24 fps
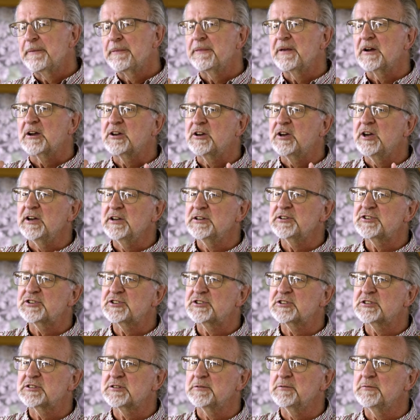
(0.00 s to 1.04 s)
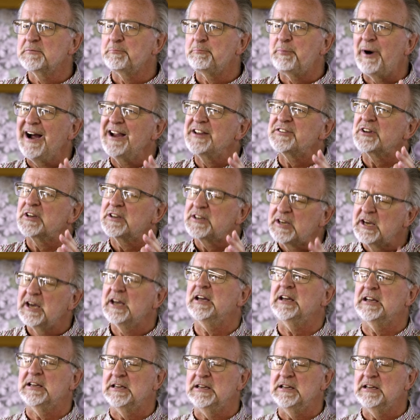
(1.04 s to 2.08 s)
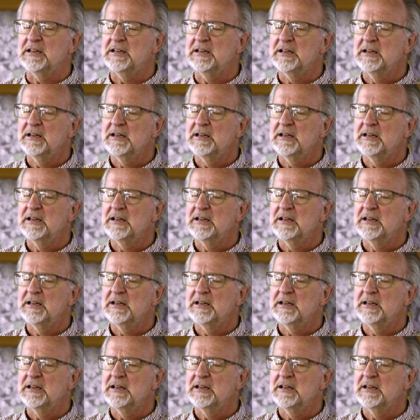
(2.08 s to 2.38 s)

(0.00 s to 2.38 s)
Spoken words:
the kiss by the king